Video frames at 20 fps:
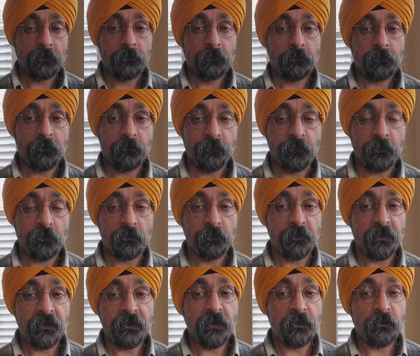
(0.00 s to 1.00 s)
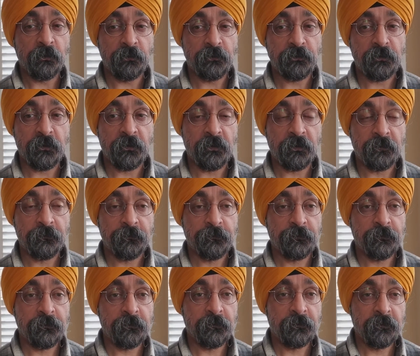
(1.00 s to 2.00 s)
so, if you don't bringing those
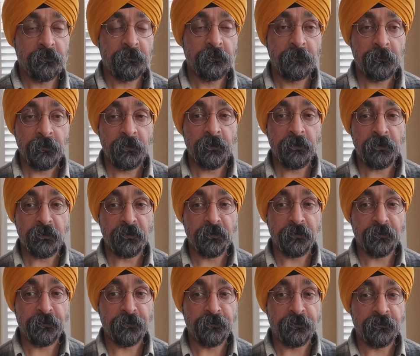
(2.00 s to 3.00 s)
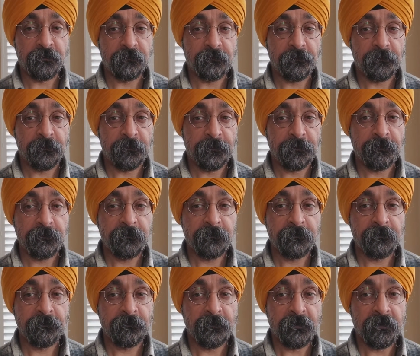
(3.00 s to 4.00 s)
stuff, um,
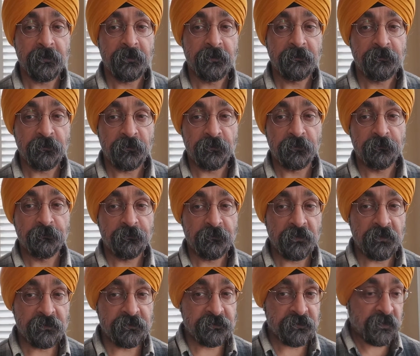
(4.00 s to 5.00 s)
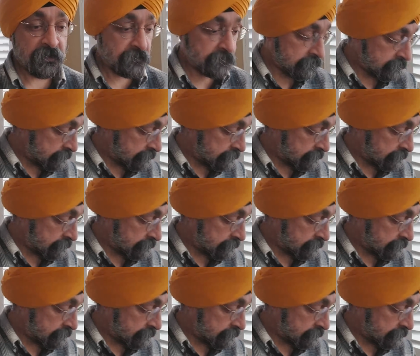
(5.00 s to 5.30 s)
so let's start.